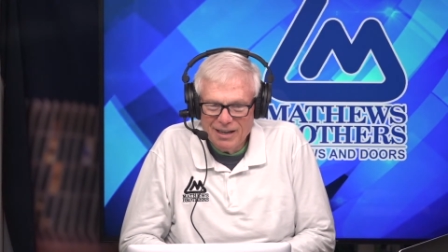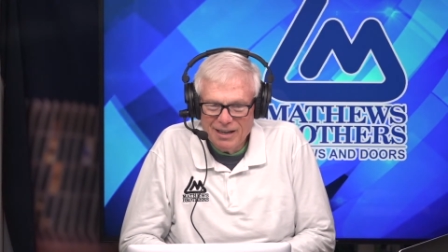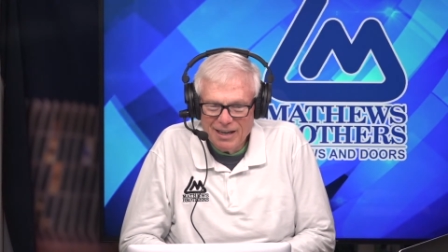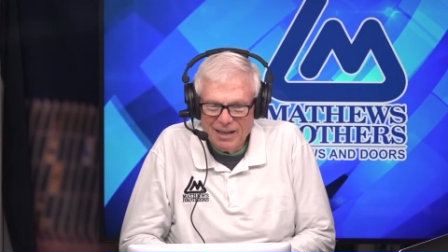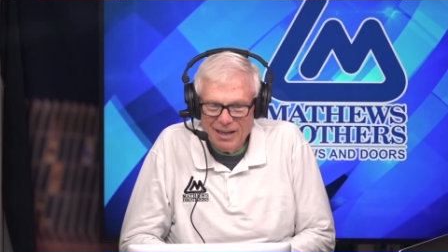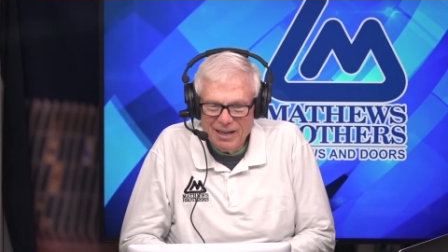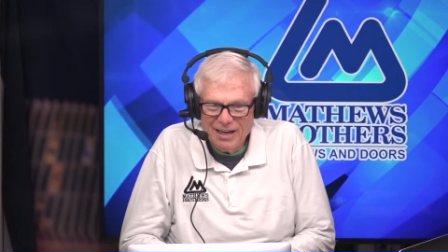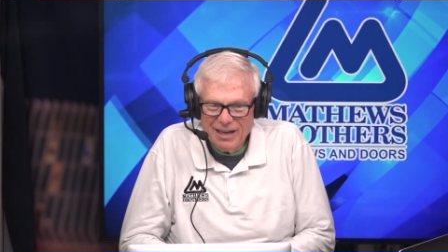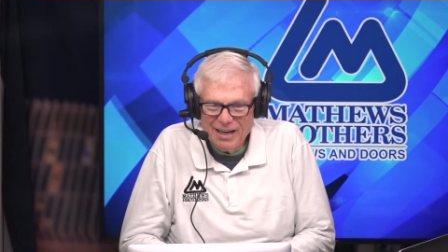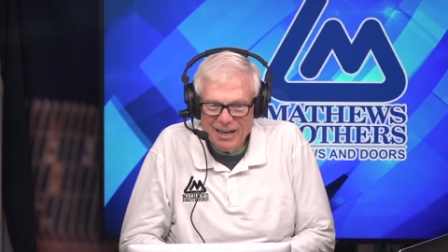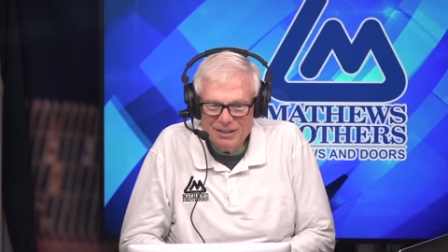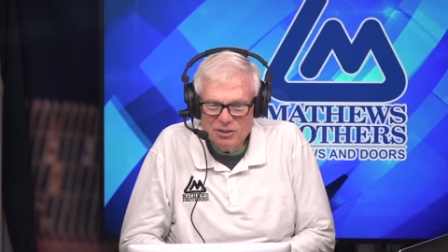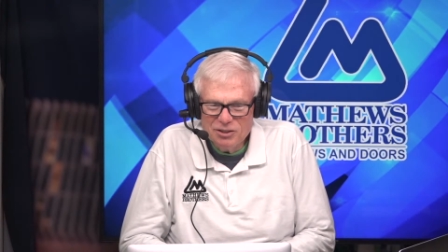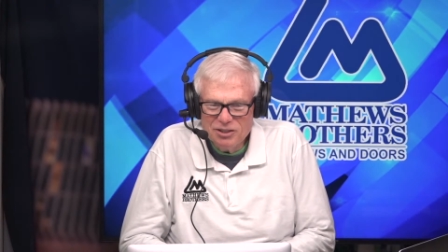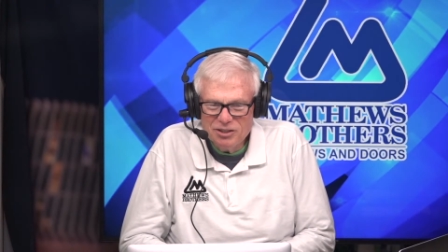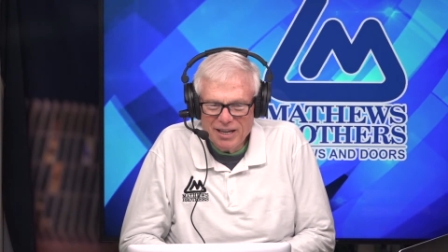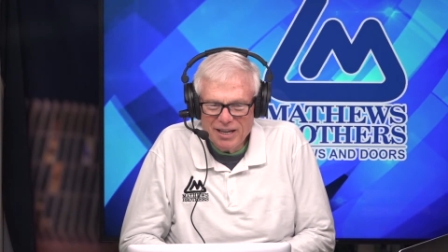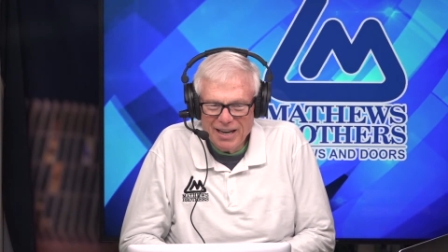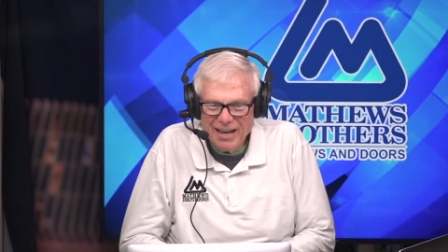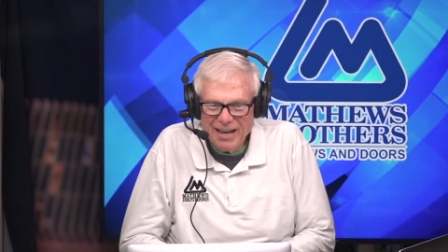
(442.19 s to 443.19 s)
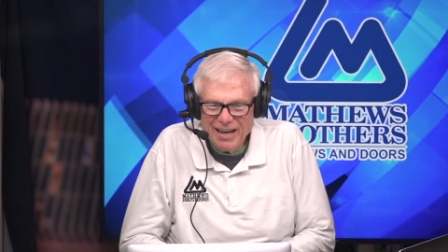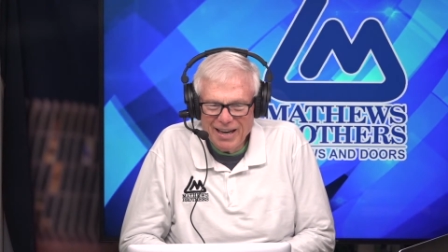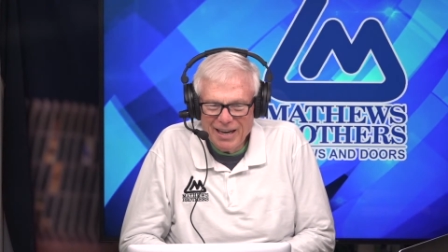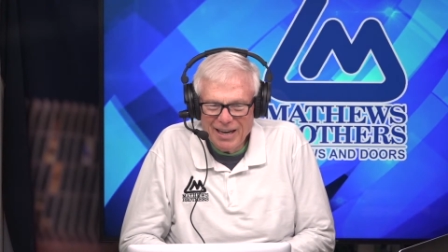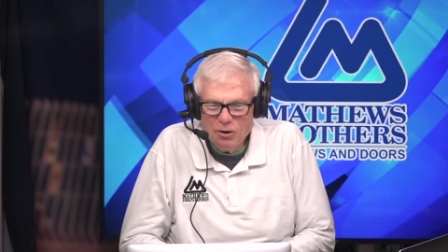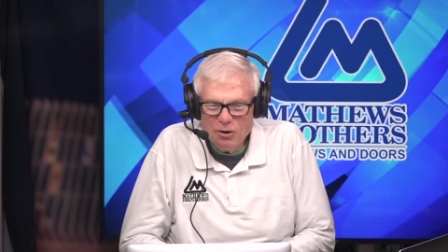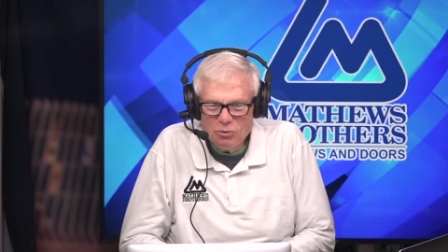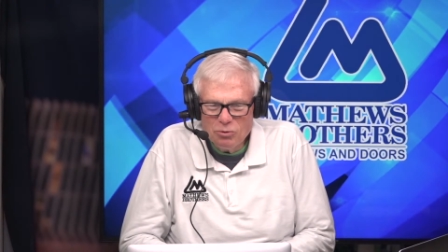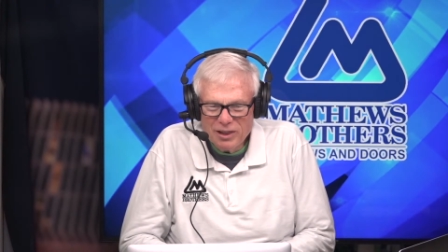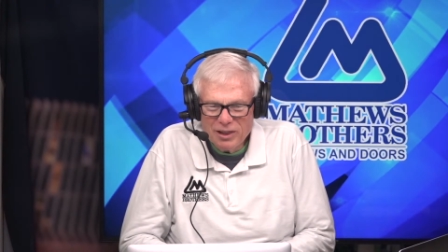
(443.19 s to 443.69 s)
I
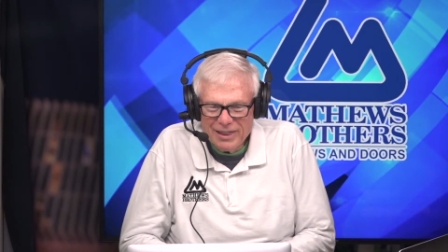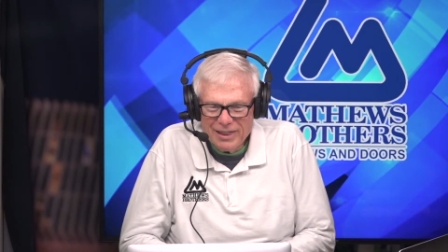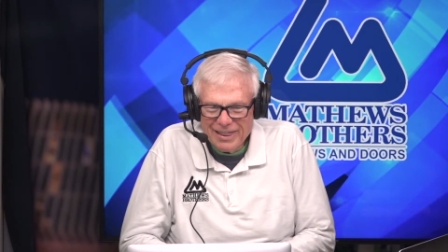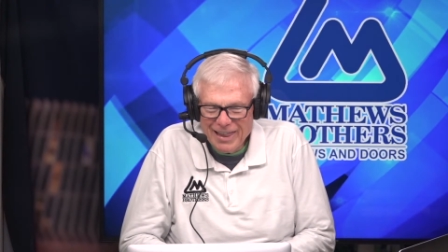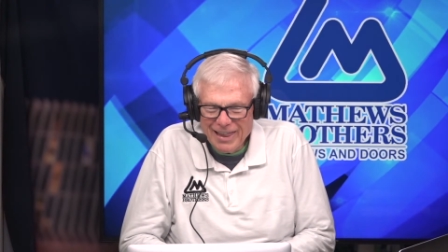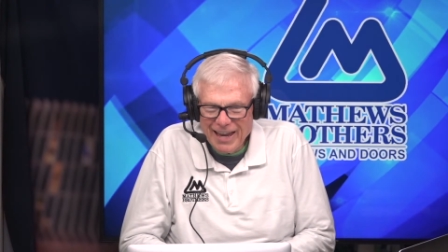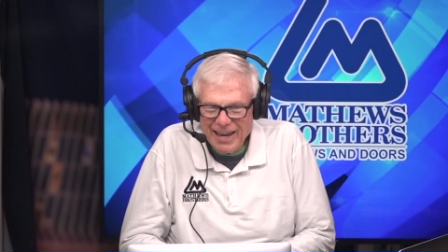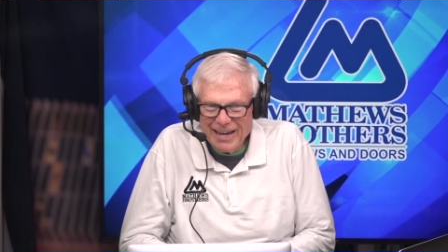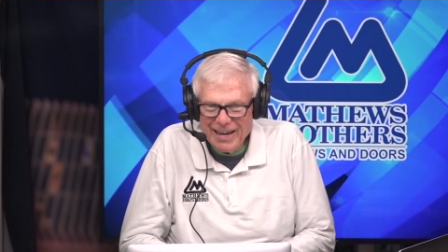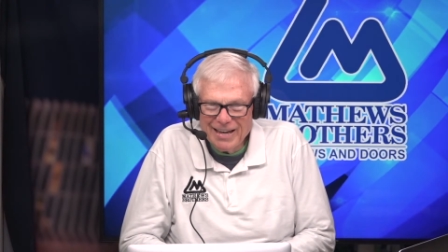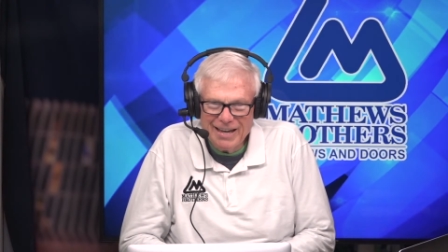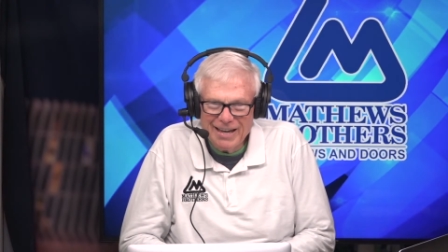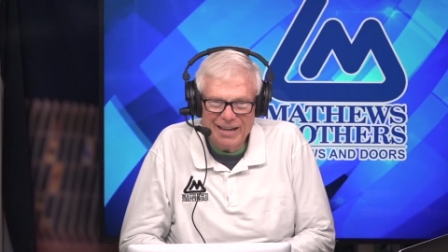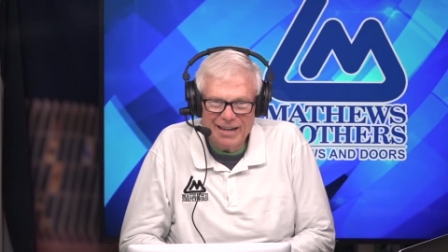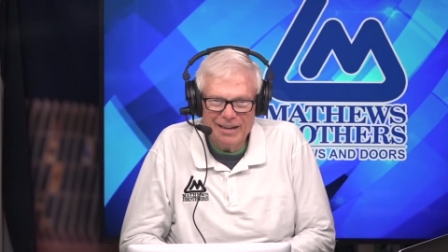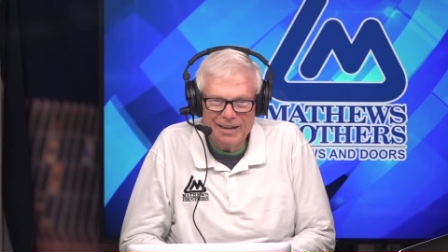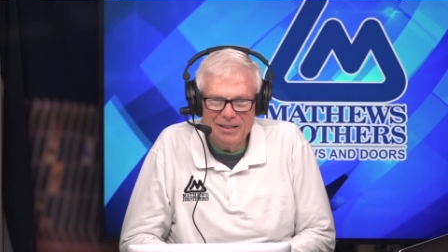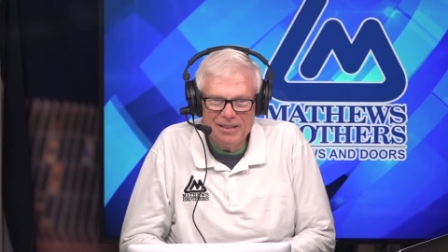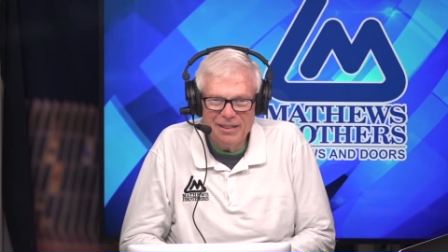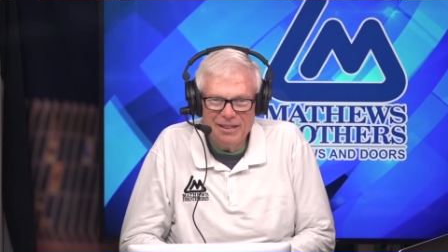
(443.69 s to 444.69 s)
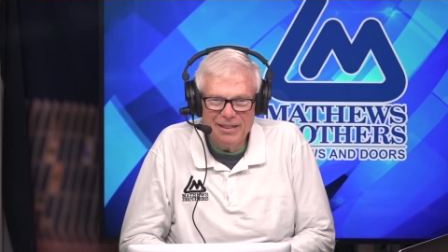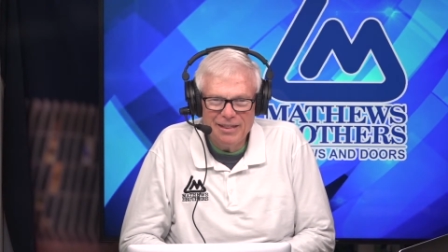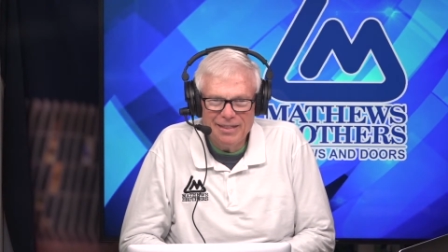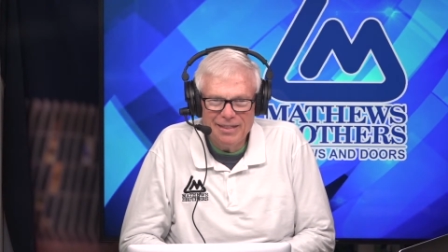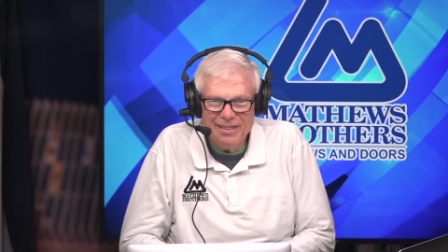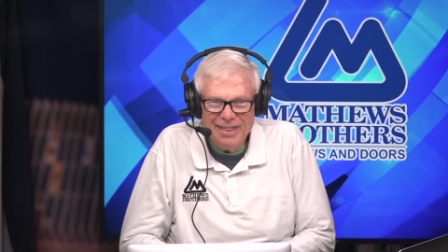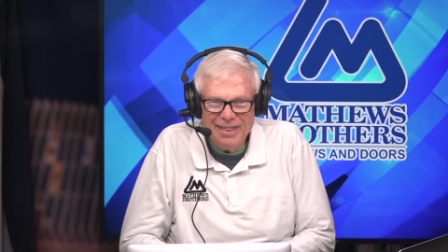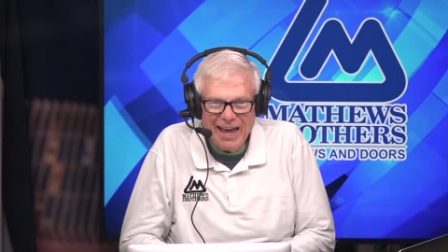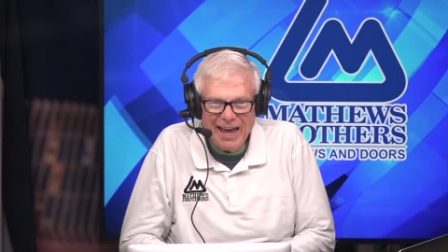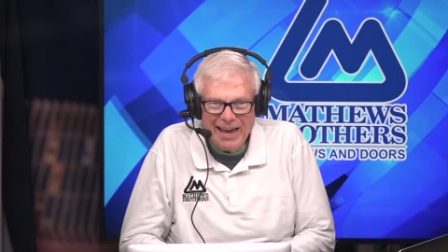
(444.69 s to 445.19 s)
don't like
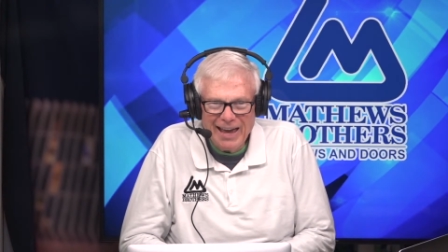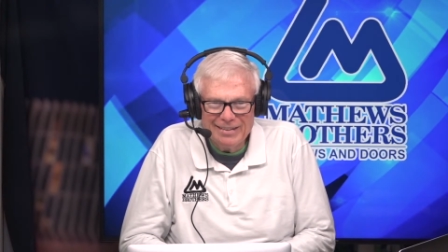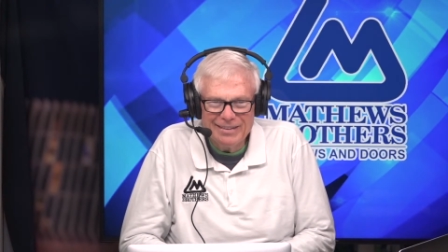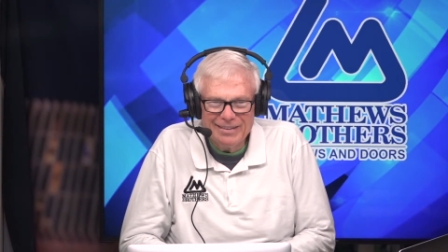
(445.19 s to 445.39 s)
that.